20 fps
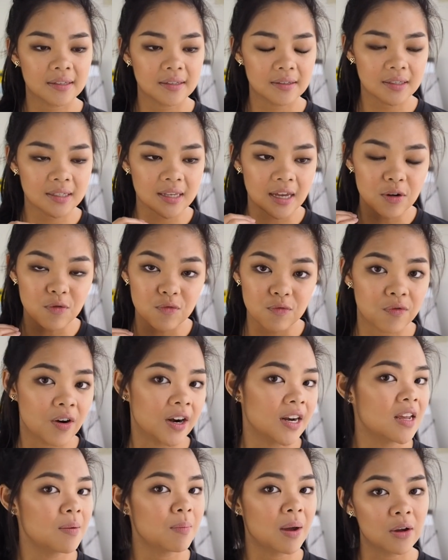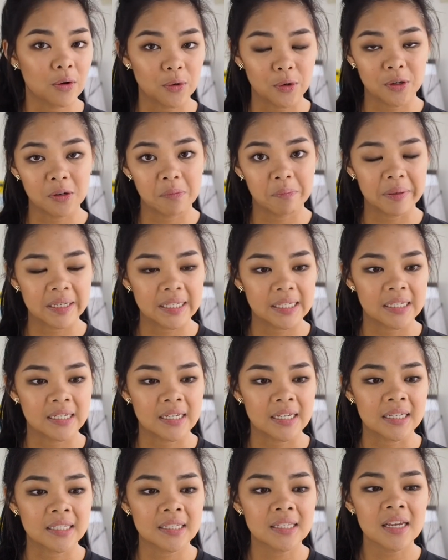started running my own
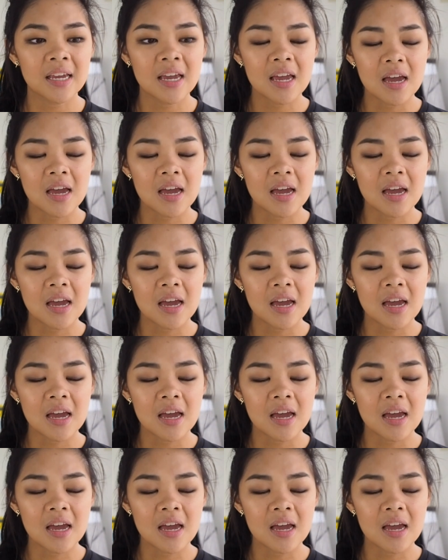business.